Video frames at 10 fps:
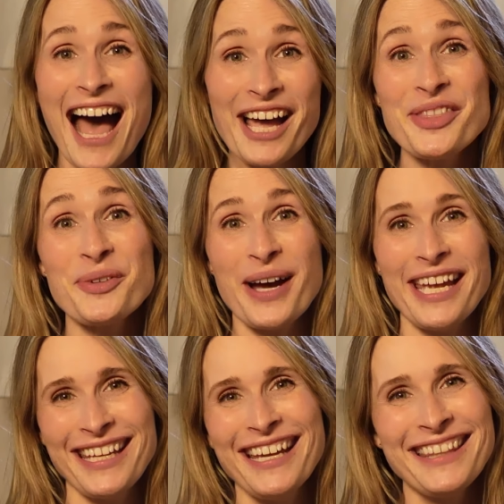Either
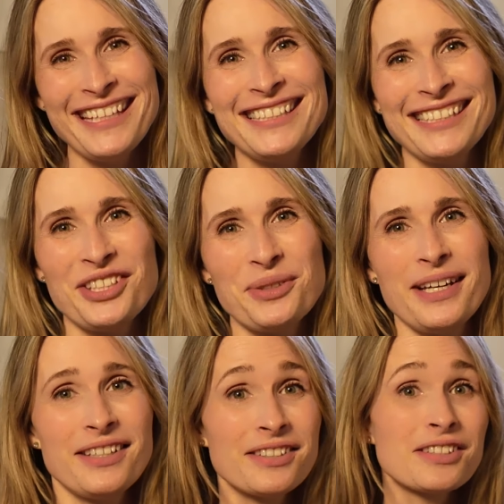way, these
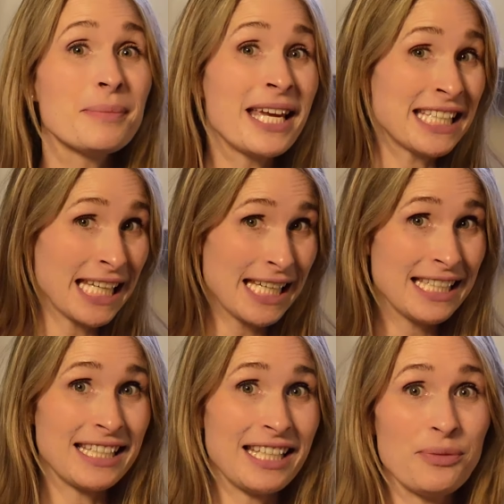situations are made
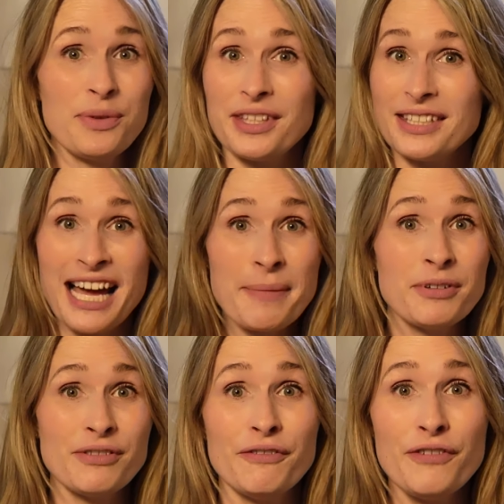easy with the tap
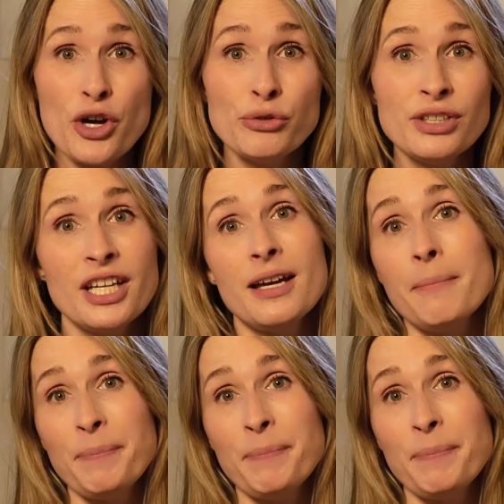of a phone,